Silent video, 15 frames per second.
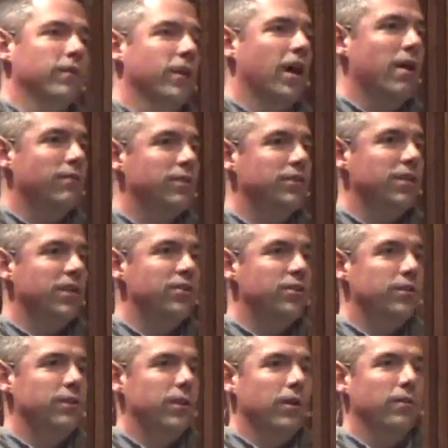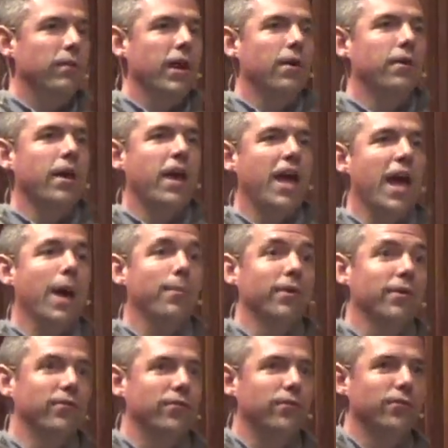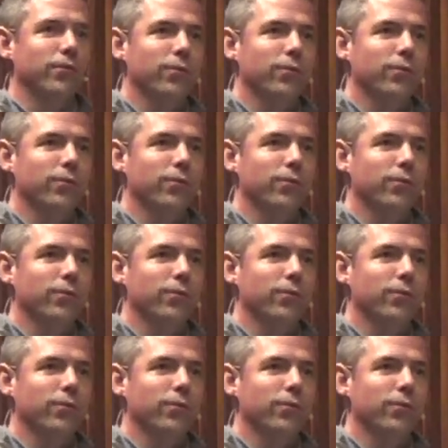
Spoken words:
conversation around habits.